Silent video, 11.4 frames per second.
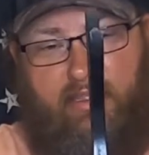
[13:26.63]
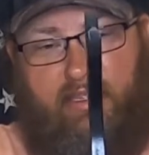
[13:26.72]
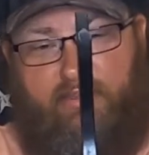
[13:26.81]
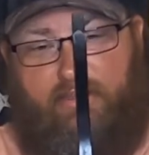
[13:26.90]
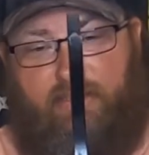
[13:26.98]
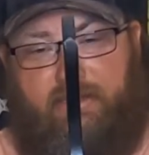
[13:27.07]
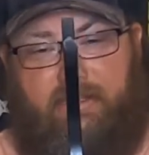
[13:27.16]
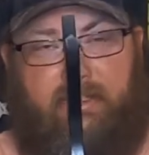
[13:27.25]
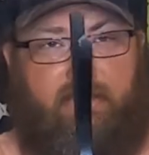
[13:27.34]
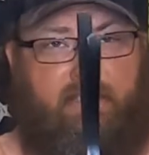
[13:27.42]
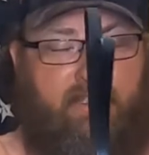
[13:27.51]
As you can
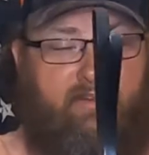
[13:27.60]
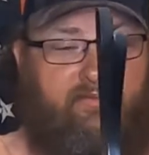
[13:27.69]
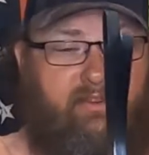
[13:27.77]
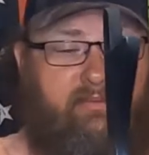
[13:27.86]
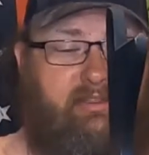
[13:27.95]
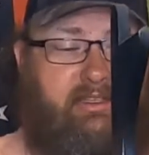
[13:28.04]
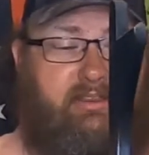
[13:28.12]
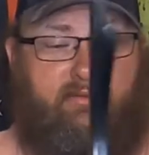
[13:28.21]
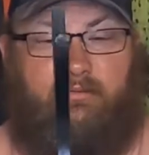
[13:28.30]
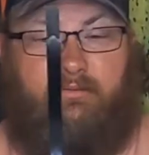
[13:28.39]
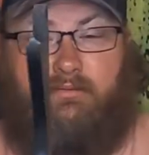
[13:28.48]
see, it's kind of
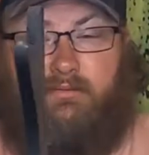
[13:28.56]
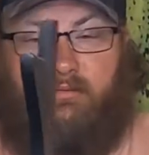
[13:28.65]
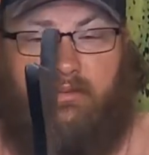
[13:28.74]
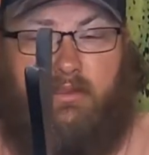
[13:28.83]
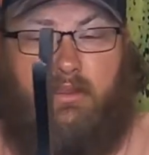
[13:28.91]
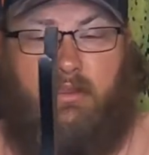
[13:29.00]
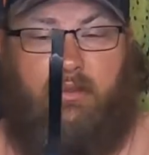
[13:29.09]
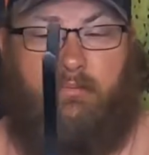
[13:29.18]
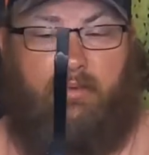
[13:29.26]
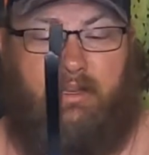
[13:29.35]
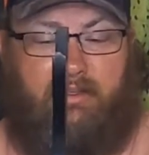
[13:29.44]
flimsy,
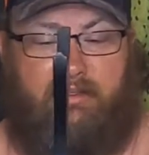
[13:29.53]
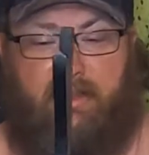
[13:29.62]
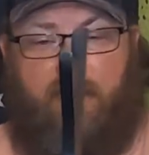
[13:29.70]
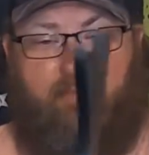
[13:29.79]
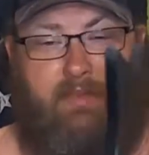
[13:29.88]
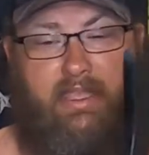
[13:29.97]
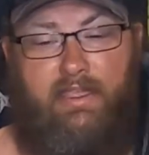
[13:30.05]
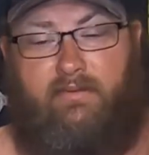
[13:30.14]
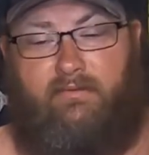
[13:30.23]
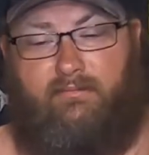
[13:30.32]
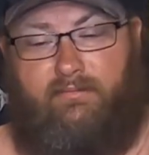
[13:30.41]
but it's not
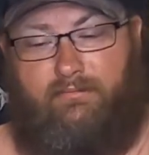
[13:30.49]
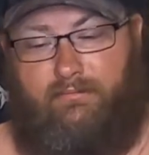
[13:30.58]
made.